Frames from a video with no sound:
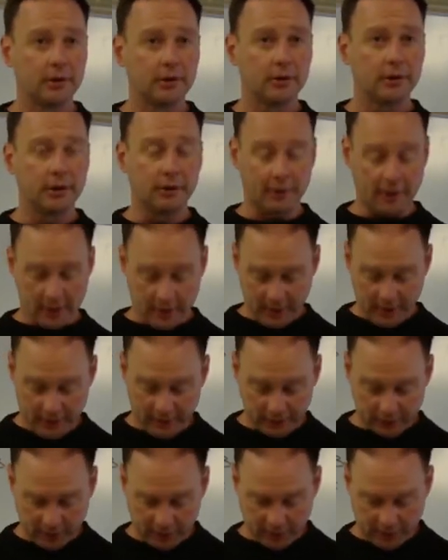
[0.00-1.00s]
All right,
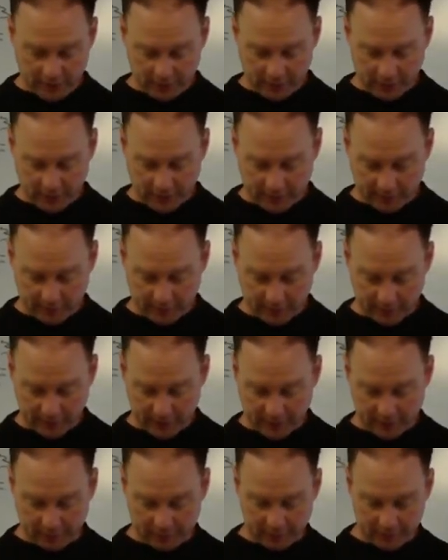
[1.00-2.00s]
and so they talk about a
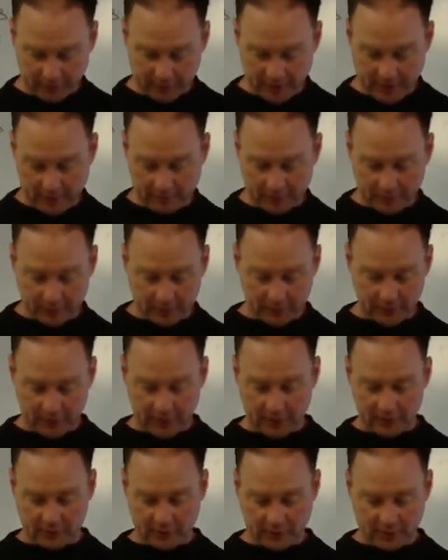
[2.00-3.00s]
couple examples.
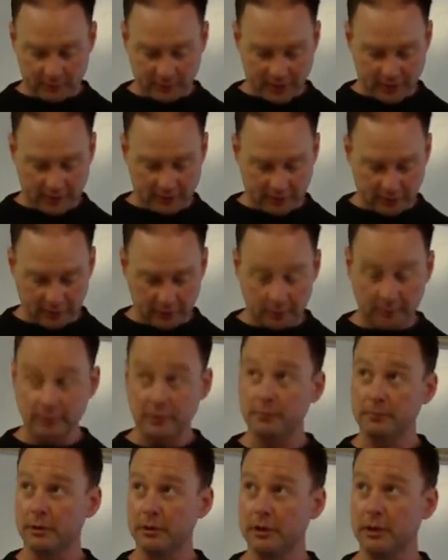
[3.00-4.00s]
There's some nice
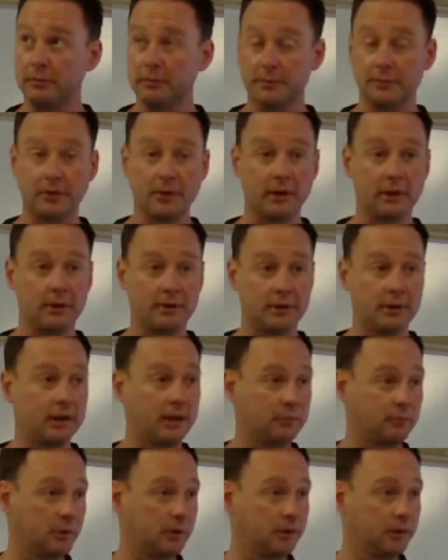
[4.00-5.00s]
homework problems there that
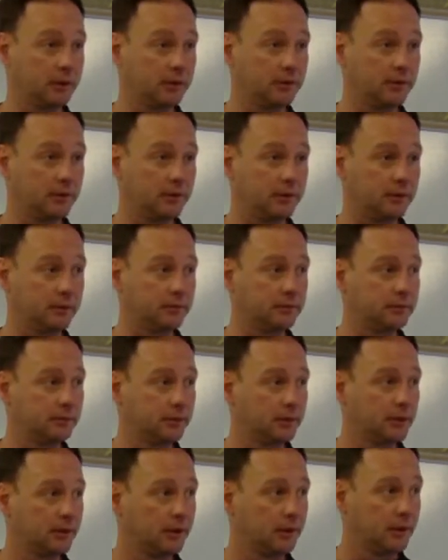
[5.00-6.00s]
I want you to do.
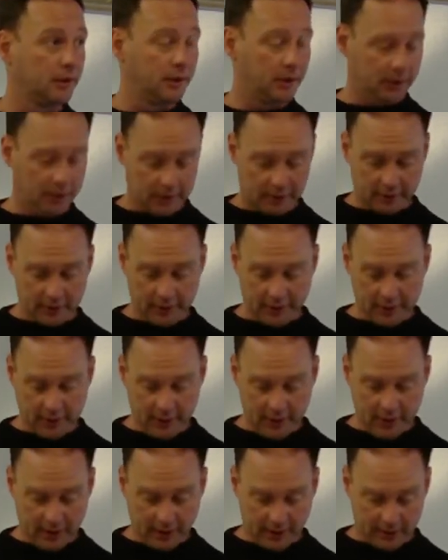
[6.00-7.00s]
All right,
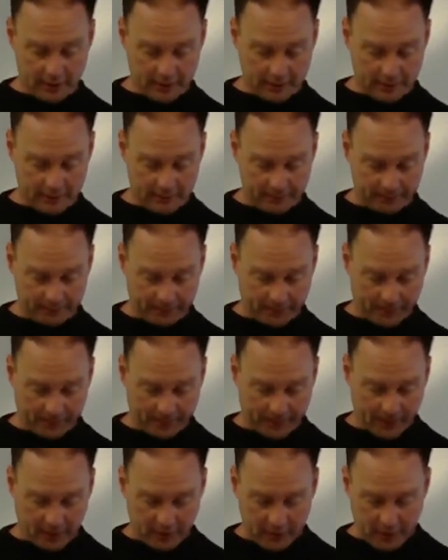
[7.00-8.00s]
and
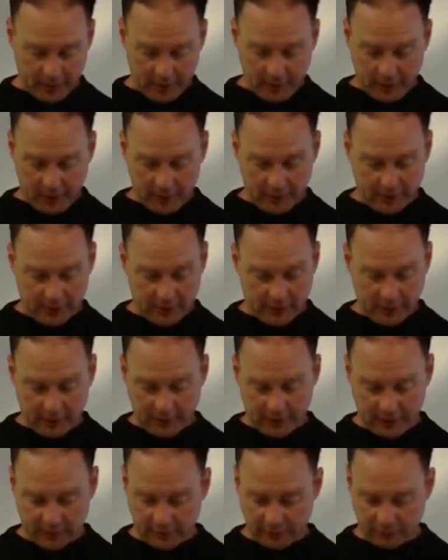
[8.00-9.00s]

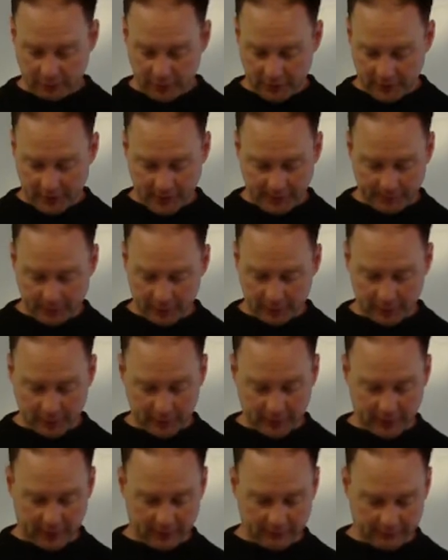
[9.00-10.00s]
there's really, I'm only going
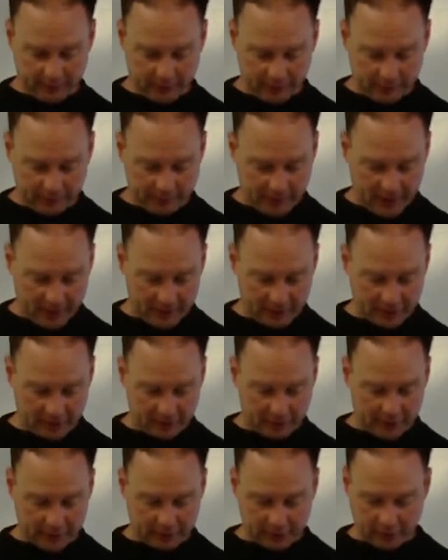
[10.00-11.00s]
to cover the band
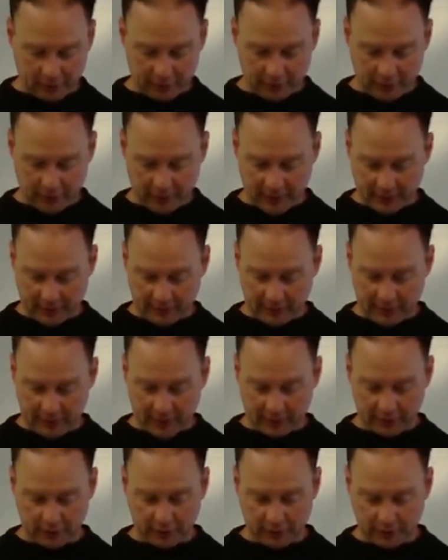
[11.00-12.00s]
structure, the next
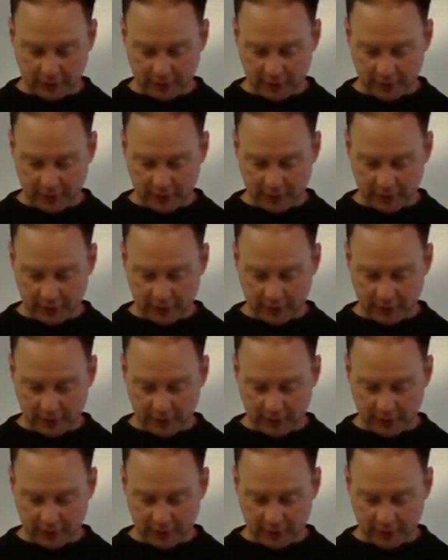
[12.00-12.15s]
section,